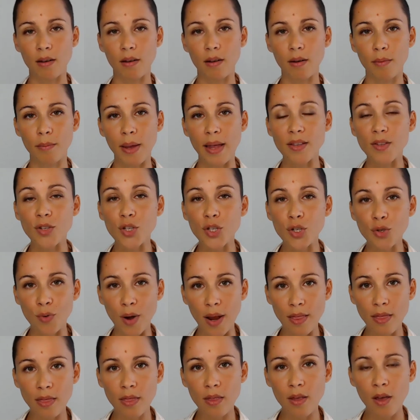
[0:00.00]
and
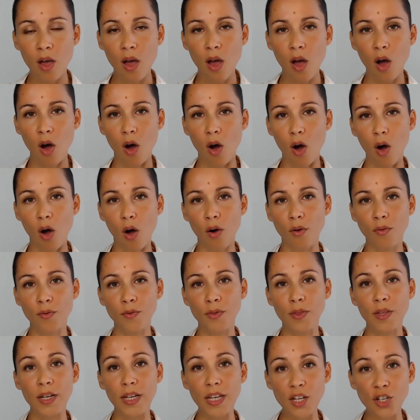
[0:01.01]
strength
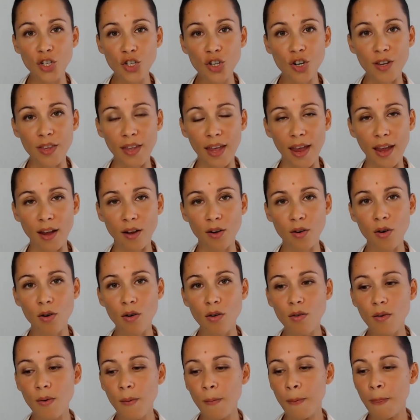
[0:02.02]
of the injured
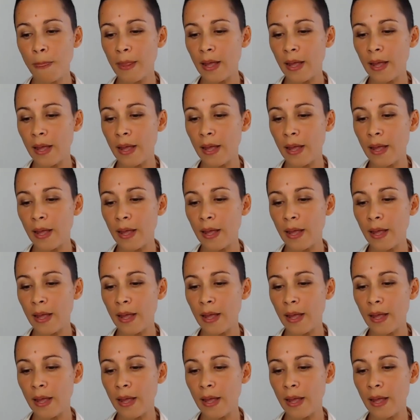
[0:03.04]
ankle.